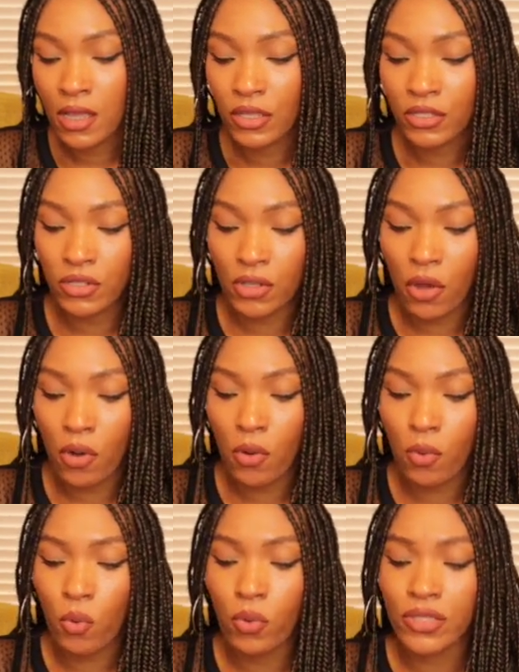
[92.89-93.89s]

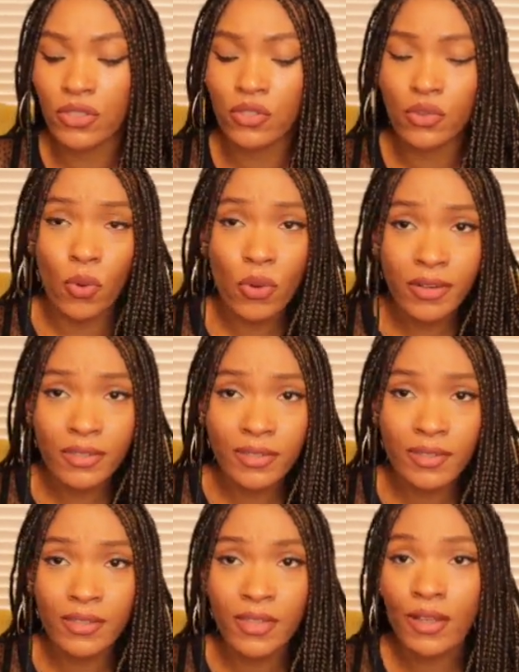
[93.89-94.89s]
So
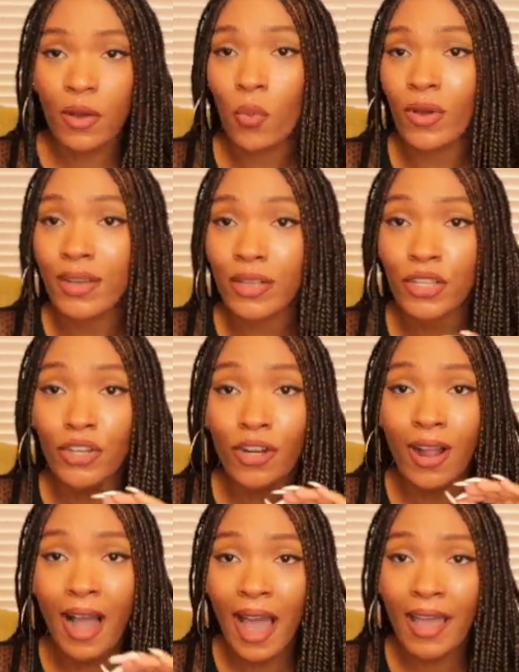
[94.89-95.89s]
when your
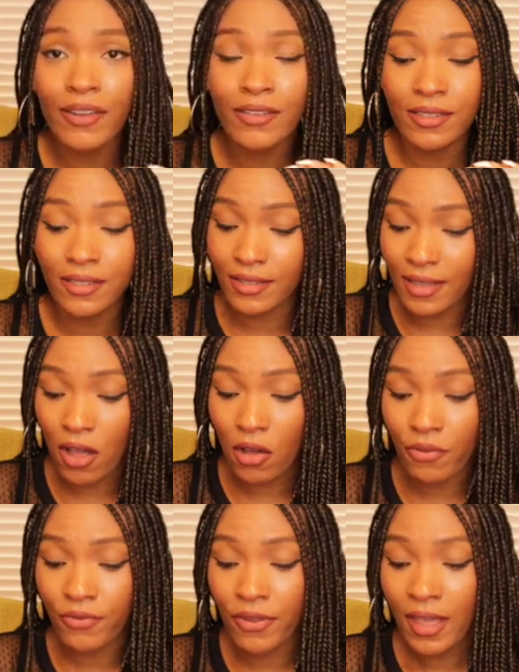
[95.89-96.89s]
higher
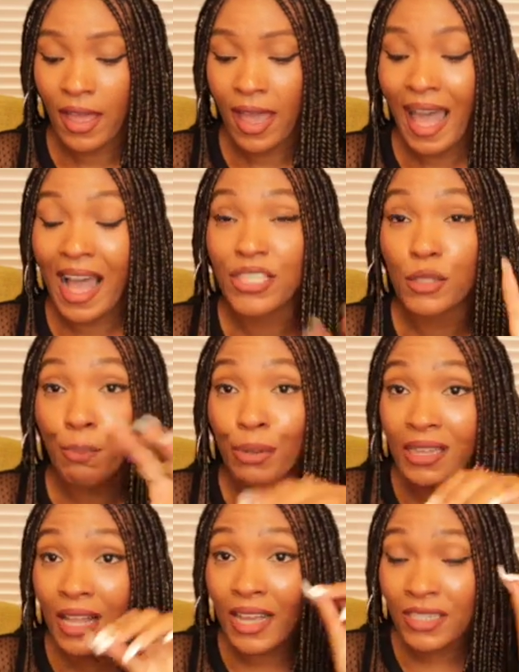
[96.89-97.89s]
self has
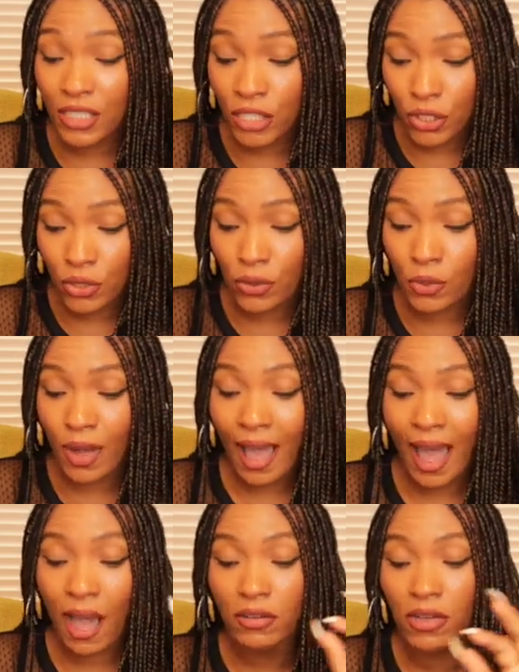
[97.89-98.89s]
plucked you
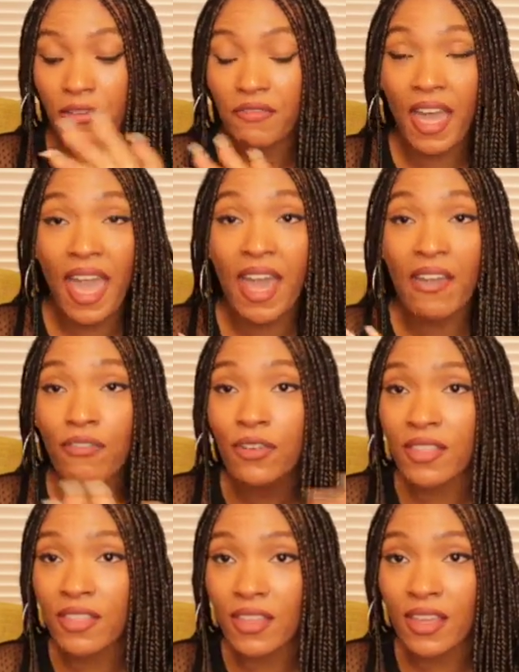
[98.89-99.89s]
out of
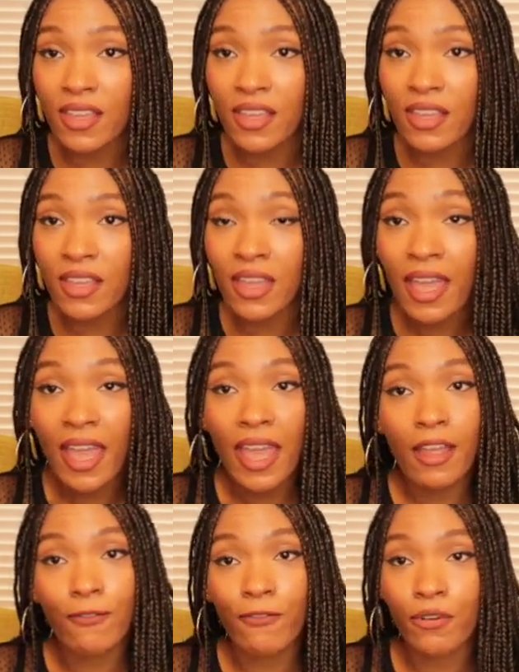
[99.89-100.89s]
everything
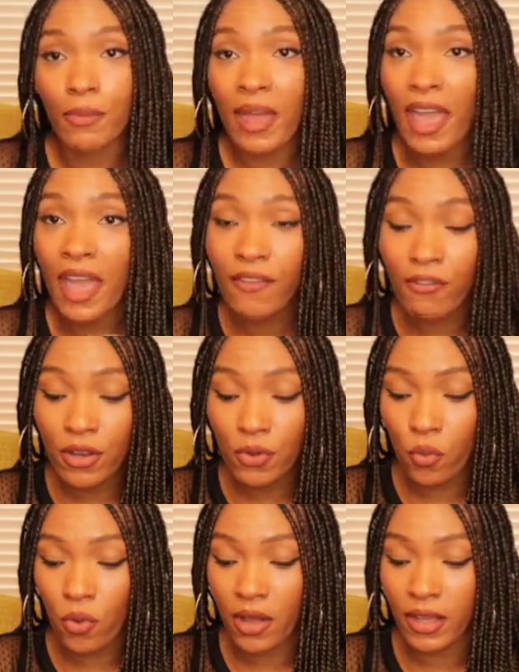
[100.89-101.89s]
and from
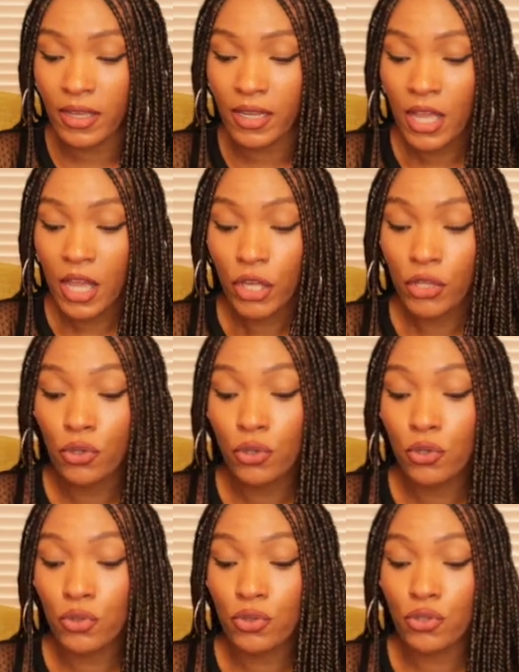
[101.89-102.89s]
everyone you
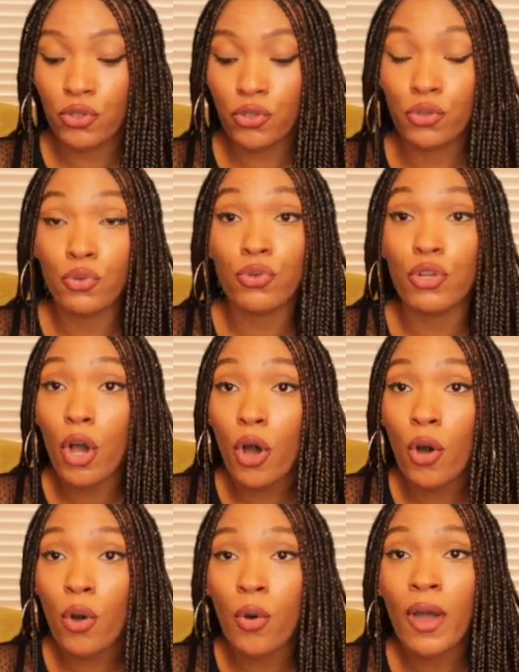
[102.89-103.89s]
used to
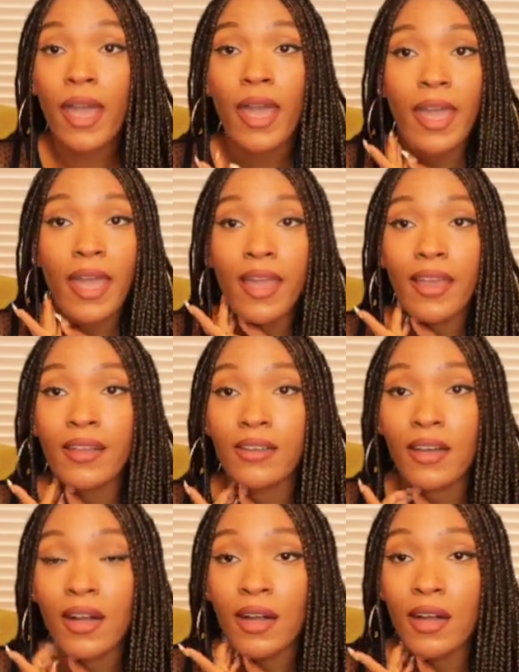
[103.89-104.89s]
know
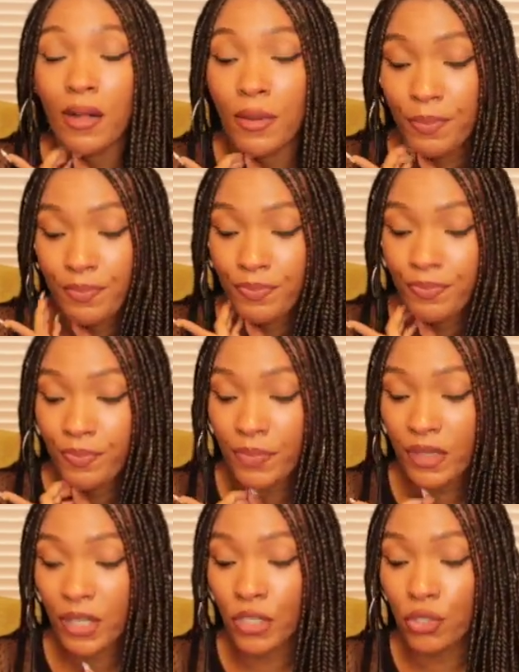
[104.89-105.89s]
and
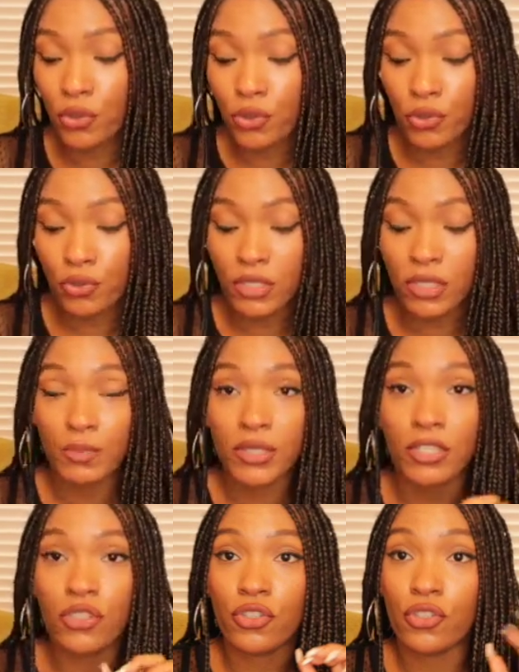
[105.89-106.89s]
you used to
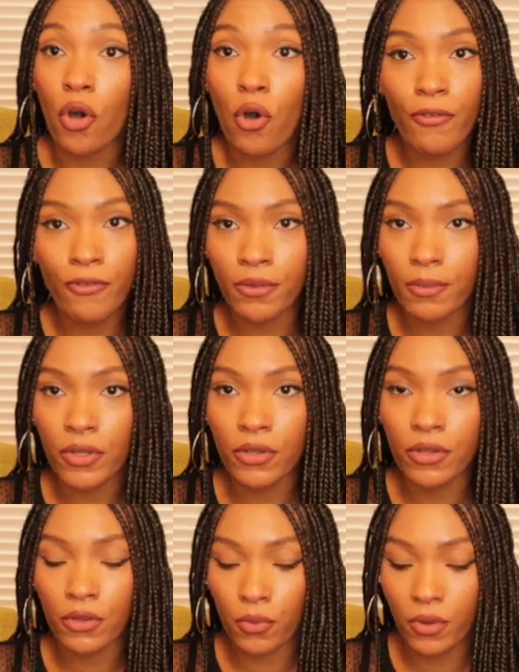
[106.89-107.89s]
be so
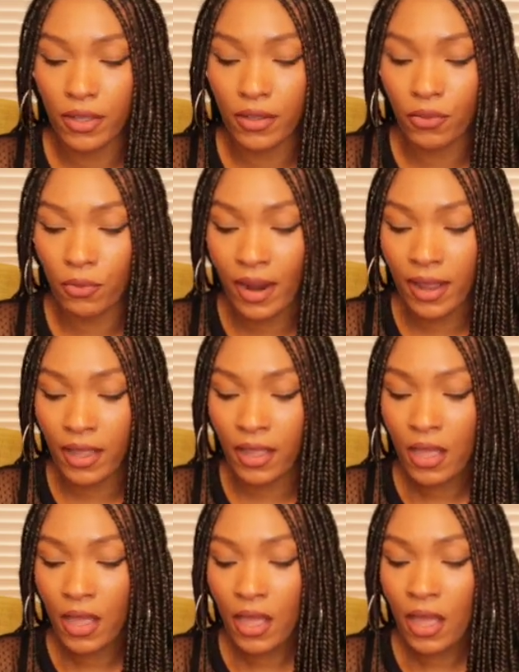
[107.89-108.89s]
familiar with,
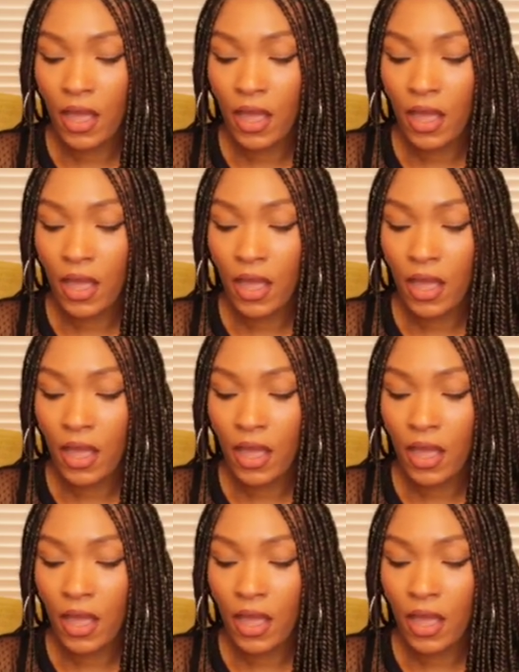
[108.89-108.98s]
right?